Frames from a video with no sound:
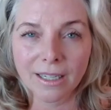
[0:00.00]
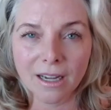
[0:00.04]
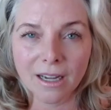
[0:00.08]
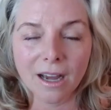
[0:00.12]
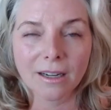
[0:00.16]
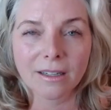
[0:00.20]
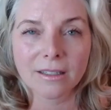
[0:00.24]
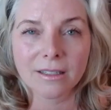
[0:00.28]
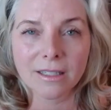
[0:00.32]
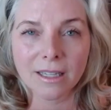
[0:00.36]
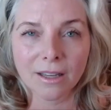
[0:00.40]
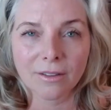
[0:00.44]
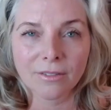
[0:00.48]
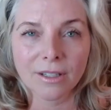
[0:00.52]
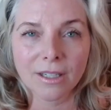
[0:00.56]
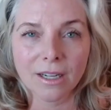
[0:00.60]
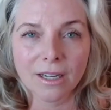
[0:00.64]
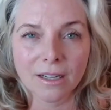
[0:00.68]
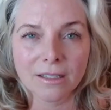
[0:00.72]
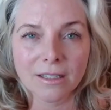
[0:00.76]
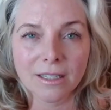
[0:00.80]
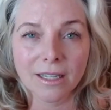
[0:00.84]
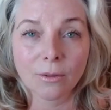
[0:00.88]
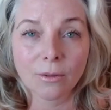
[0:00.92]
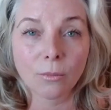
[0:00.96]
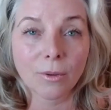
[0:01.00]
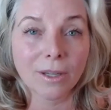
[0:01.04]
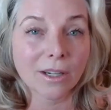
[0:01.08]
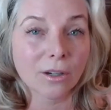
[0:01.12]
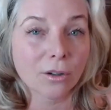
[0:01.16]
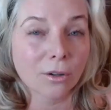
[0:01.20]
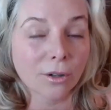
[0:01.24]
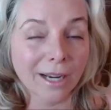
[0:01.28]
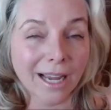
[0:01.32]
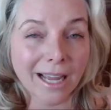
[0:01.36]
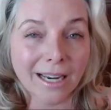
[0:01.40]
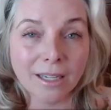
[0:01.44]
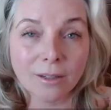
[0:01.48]
has given us and we
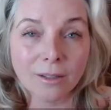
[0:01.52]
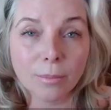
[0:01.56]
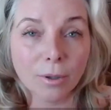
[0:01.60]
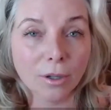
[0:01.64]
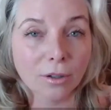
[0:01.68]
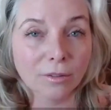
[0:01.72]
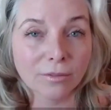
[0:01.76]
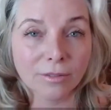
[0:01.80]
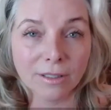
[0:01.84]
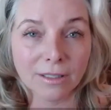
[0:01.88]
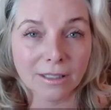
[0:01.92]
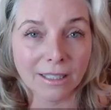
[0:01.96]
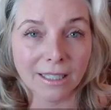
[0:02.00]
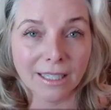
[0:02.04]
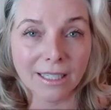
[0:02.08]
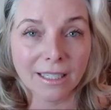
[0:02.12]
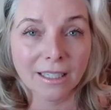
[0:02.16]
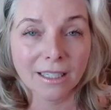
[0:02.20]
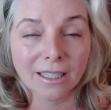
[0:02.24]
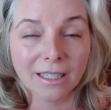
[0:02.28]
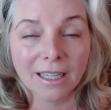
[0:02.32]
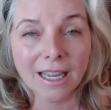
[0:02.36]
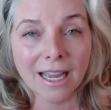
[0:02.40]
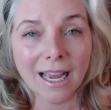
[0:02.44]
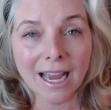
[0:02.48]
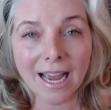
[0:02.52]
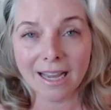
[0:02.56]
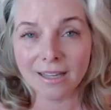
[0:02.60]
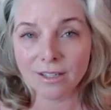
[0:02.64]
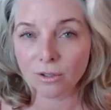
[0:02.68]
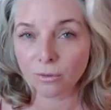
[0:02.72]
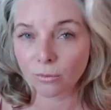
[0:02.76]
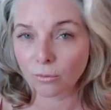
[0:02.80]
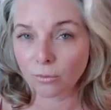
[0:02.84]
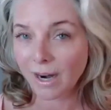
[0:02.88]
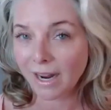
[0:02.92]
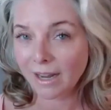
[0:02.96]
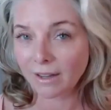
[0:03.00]
created perfectly as a
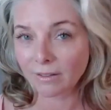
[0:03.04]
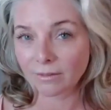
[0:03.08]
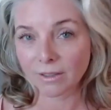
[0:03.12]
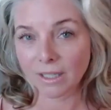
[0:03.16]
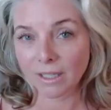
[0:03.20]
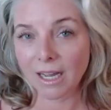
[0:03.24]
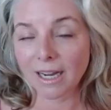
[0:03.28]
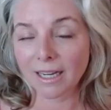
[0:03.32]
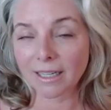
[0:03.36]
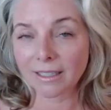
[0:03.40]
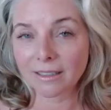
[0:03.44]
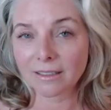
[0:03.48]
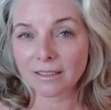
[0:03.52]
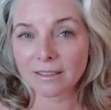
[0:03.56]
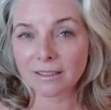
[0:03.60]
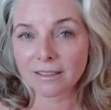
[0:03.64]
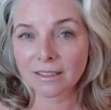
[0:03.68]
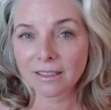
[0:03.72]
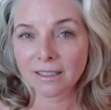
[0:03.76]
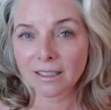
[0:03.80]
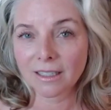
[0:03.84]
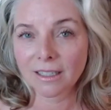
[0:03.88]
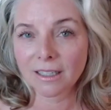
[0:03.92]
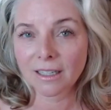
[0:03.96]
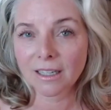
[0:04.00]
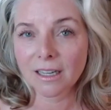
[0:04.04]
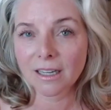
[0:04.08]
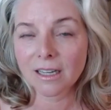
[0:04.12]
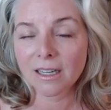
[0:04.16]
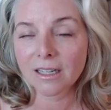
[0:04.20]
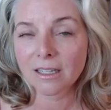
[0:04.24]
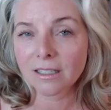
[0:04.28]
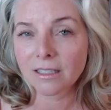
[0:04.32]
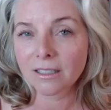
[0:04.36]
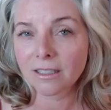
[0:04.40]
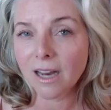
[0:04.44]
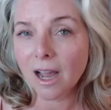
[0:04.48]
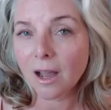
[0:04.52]
ray of light?
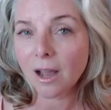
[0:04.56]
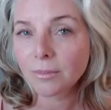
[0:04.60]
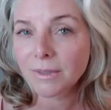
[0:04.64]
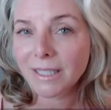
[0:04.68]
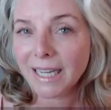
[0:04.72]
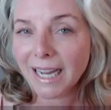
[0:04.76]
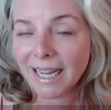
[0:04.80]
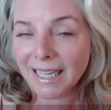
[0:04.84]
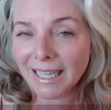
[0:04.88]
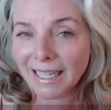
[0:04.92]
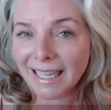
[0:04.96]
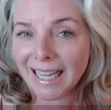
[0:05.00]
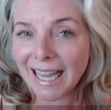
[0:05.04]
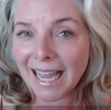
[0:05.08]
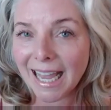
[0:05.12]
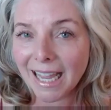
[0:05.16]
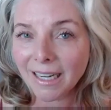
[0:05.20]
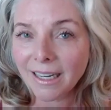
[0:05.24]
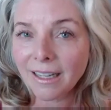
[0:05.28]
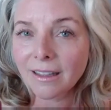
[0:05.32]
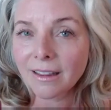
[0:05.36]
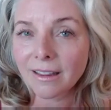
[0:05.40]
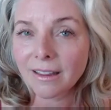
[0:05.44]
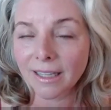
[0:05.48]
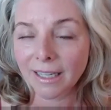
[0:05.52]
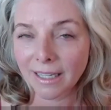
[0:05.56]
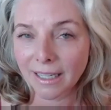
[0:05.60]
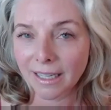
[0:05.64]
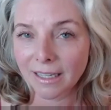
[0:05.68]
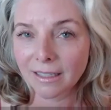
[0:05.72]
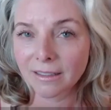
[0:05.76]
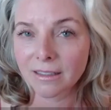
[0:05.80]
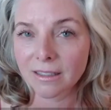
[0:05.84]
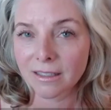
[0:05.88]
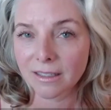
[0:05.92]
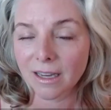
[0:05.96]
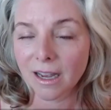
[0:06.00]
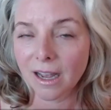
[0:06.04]
Stop taking anything
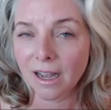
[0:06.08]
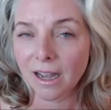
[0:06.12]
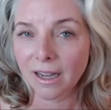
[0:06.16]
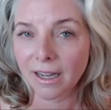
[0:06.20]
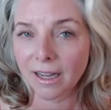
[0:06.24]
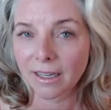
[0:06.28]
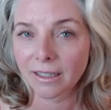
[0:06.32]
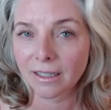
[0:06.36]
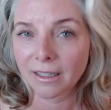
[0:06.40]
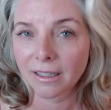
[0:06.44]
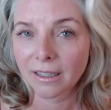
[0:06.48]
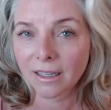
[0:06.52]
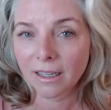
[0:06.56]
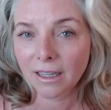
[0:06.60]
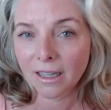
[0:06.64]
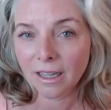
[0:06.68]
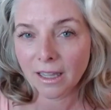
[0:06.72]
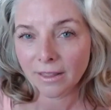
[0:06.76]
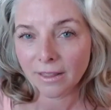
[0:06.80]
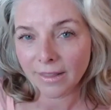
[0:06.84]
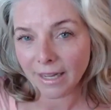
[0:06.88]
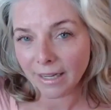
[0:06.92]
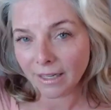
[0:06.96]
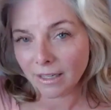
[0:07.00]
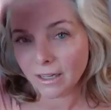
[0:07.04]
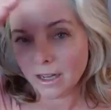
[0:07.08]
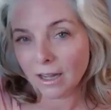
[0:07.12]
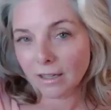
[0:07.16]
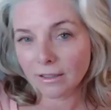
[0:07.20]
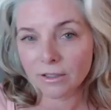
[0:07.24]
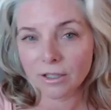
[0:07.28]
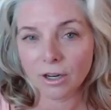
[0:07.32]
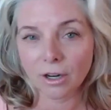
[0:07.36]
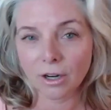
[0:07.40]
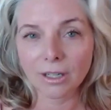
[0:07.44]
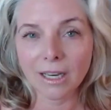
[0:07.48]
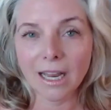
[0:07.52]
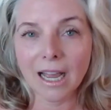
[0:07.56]
inside that cuts
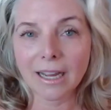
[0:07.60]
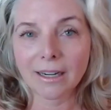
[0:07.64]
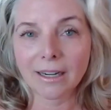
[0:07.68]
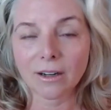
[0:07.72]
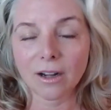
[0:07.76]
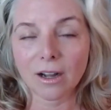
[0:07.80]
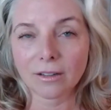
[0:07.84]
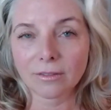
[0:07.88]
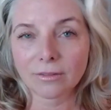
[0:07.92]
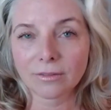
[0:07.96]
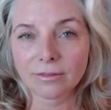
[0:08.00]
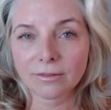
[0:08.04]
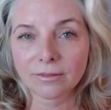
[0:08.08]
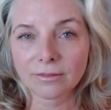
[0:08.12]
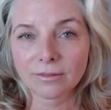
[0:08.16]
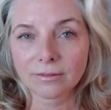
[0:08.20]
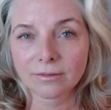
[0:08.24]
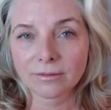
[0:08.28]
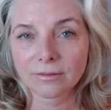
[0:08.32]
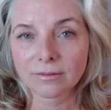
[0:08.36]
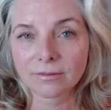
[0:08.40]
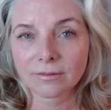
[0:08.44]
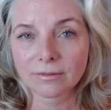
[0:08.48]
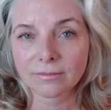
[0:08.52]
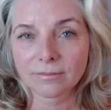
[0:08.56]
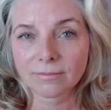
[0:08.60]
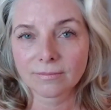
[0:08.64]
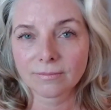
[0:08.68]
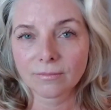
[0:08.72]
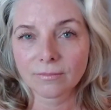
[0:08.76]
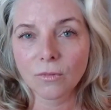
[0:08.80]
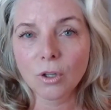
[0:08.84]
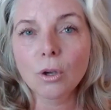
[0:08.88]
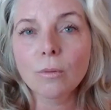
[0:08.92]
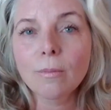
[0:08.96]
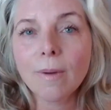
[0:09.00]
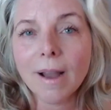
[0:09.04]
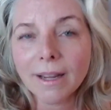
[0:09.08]
our light off.
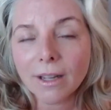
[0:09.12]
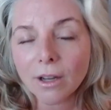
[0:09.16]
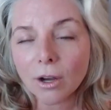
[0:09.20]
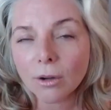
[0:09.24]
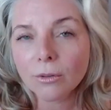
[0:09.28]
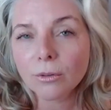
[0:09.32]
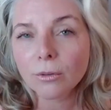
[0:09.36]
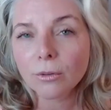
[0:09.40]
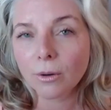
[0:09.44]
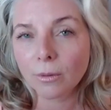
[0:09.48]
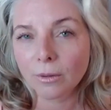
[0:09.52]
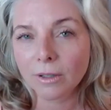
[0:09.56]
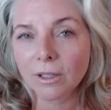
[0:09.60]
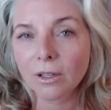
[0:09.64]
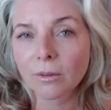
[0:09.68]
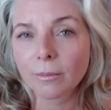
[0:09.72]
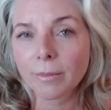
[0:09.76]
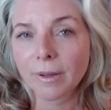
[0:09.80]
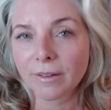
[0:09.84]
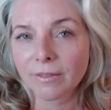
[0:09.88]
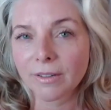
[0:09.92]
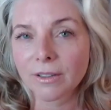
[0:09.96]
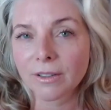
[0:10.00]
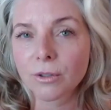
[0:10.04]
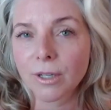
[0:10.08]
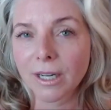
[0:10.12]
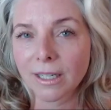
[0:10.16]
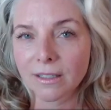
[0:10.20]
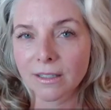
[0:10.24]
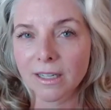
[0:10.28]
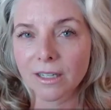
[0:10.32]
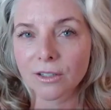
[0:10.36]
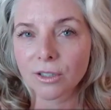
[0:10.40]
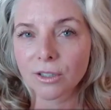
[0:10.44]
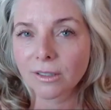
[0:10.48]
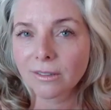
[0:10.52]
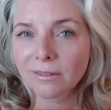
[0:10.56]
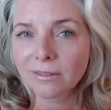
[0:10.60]
You might go through a little bit of a
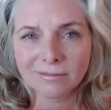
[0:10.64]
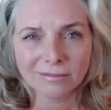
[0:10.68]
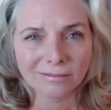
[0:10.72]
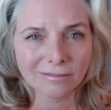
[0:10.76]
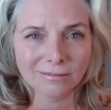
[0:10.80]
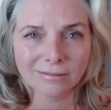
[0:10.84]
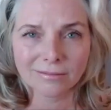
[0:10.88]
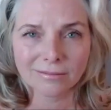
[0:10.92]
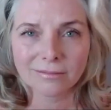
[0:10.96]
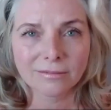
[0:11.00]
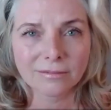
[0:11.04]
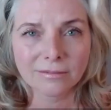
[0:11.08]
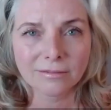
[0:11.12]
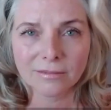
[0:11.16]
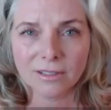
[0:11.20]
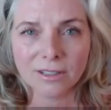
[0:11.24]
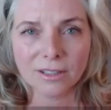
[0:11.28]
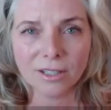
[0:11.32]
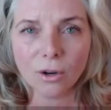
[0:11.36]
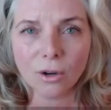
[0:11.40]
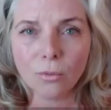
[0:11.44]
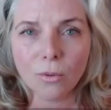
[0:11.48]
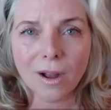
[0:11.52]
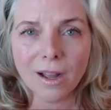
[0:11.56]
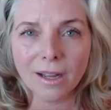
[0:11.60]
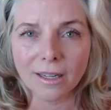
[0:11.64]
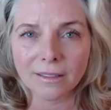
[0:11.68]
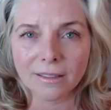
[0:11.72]
transition. So what?